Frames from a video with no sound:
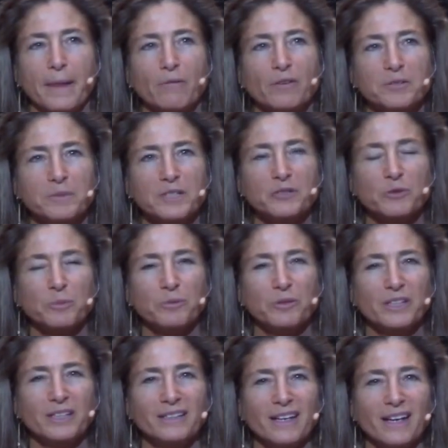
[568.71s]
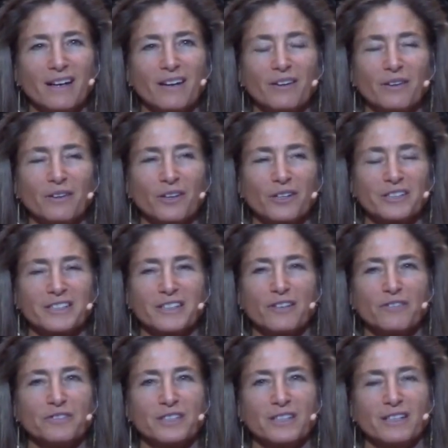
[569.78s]
which means we're putting down our
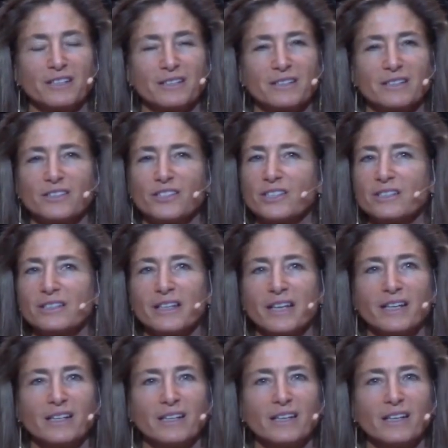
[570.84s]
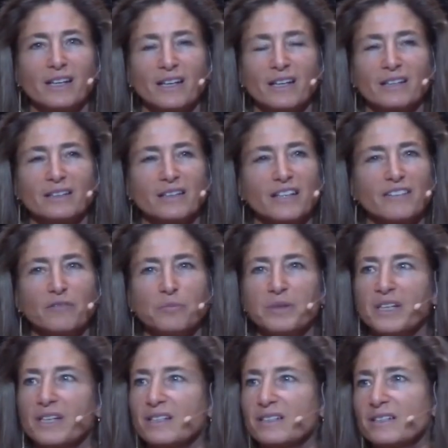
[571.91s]
self sense and just letting life
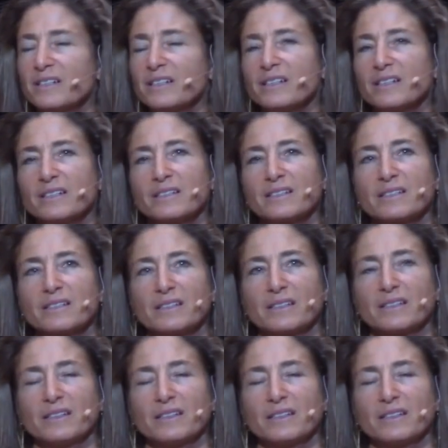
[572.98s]
be as it is,